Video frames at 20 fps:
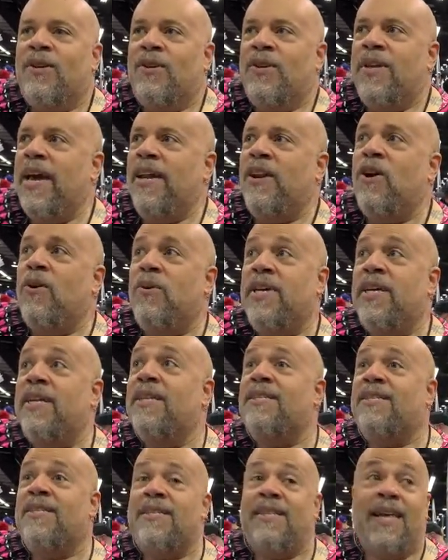Yeah.
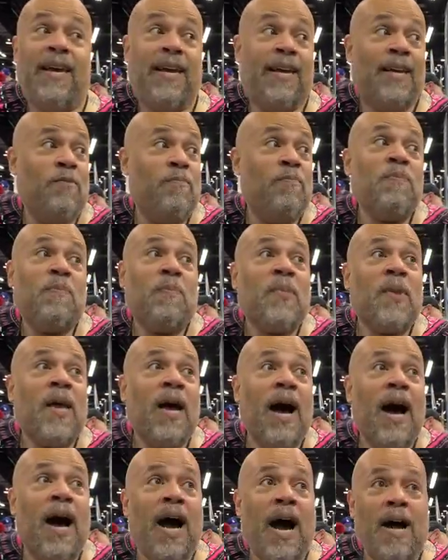He's like,
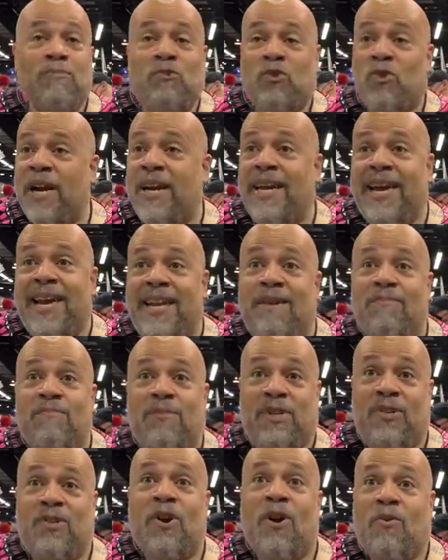I'm trying to get him
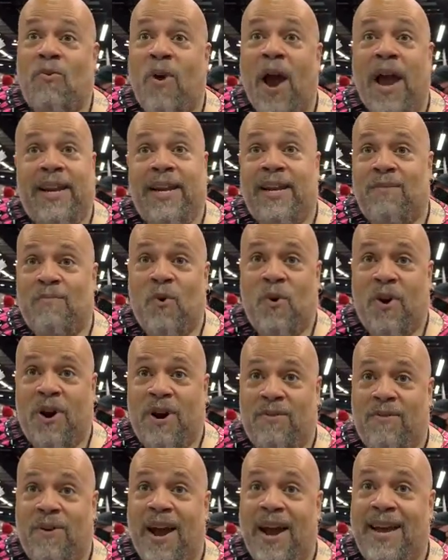to start writing more.
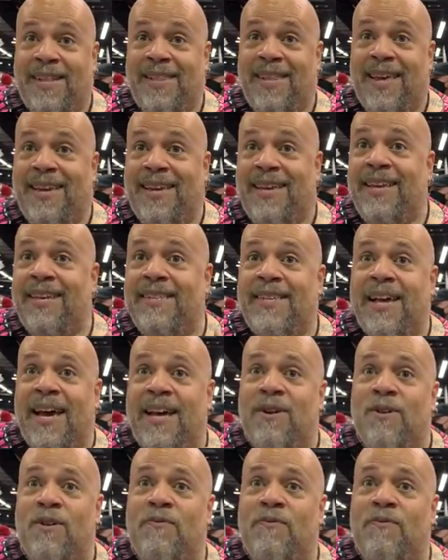Right. Like I don't know.